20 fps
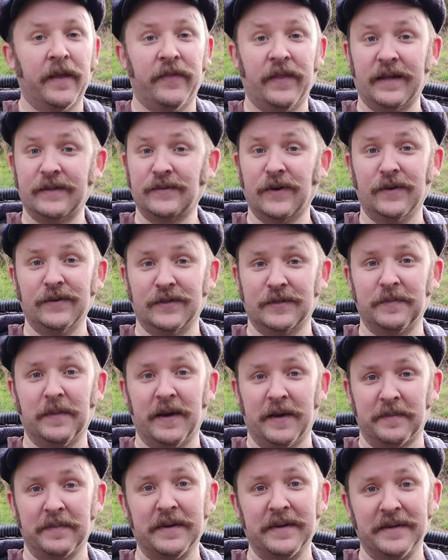That's all just
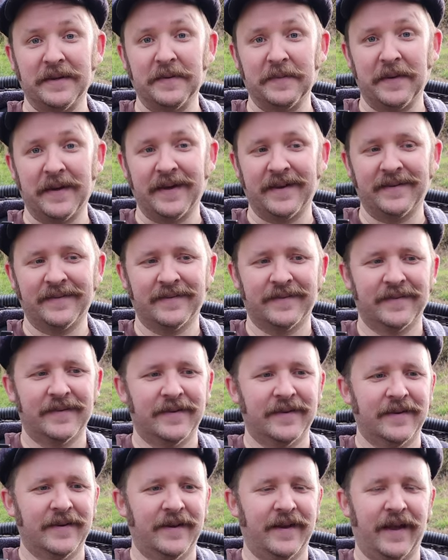my opinion, man,
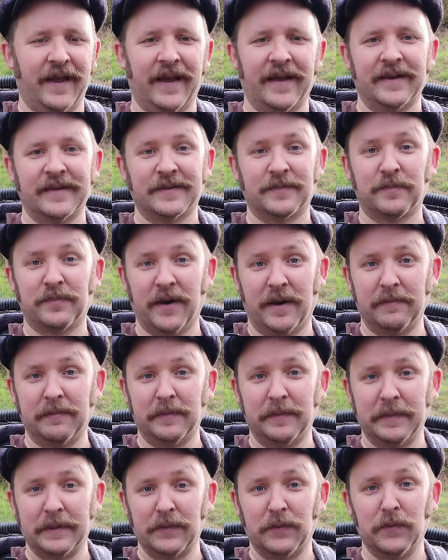and it's
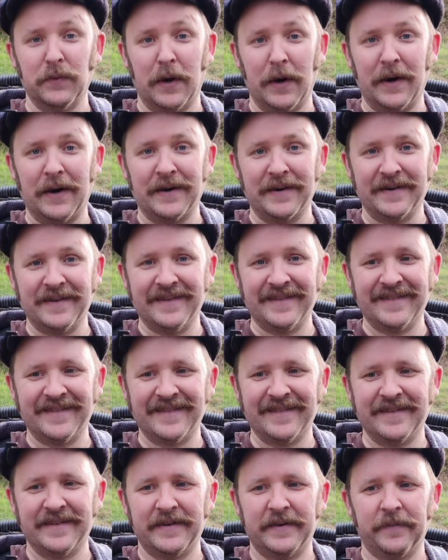probably wrong.
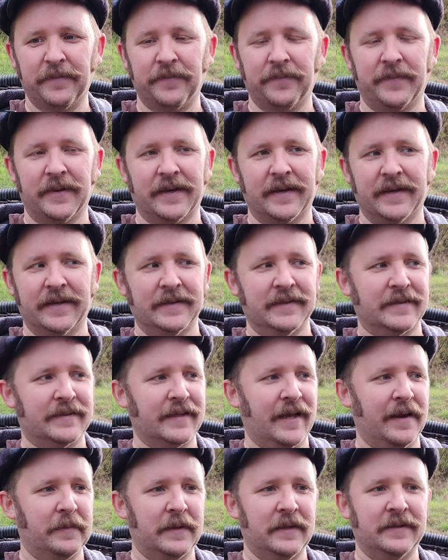
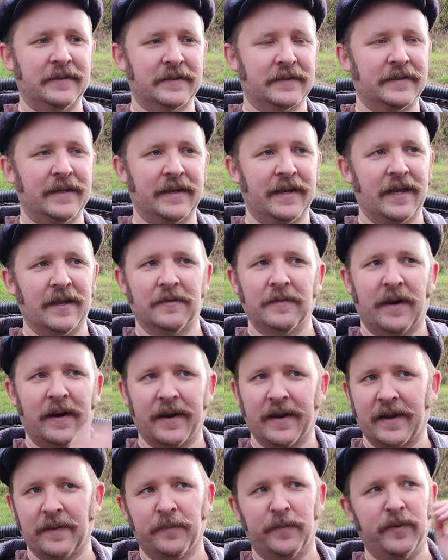Because, I mean, just thinking
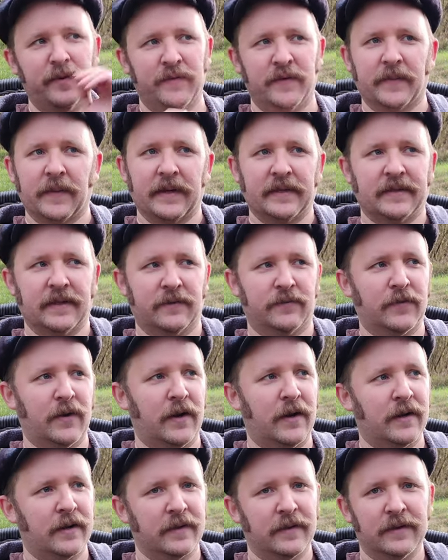about it, I'm proving myself
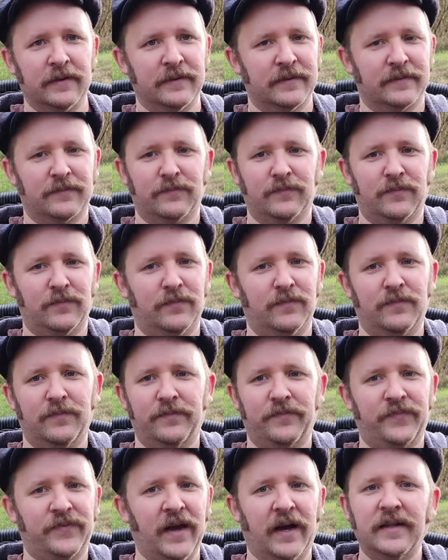wrong. There's
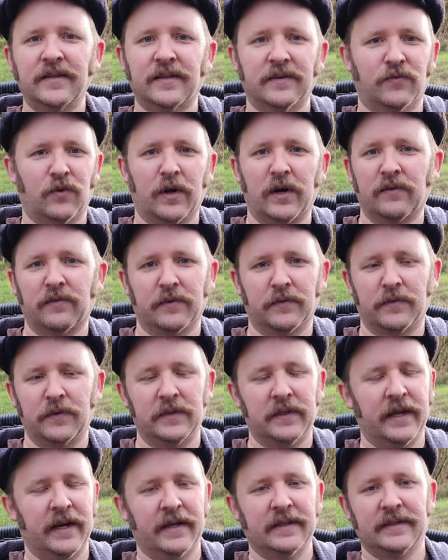tons of wonderful
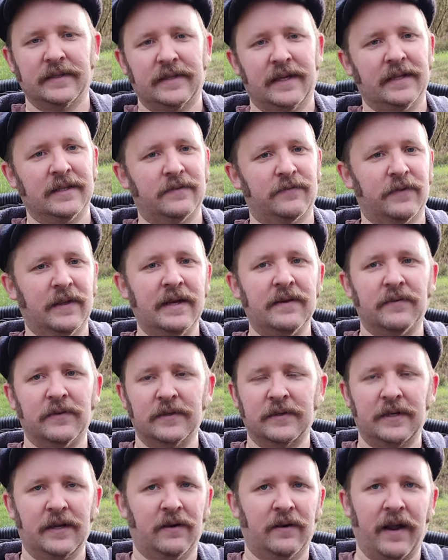food that has intense
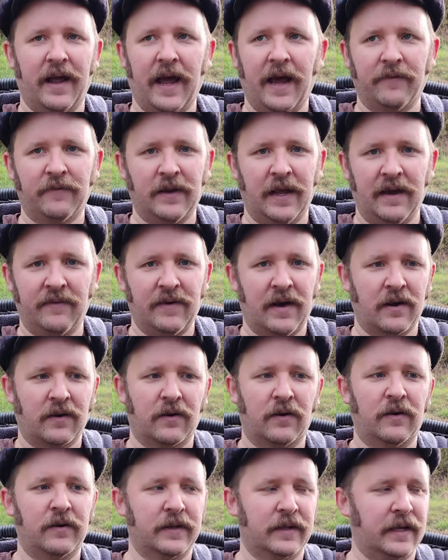flavors. You don't have to have
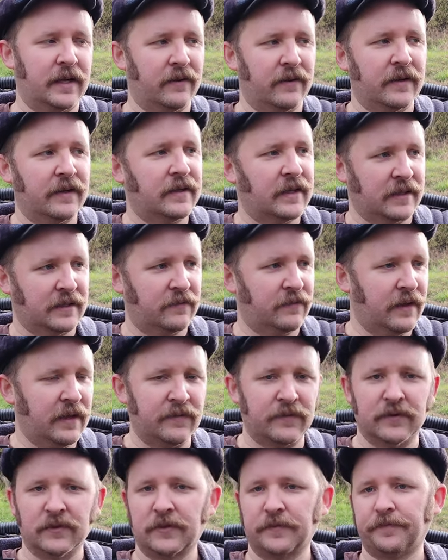alcohol to carry intense
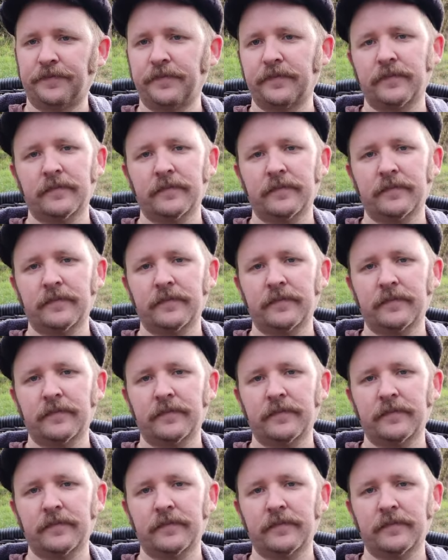flavors.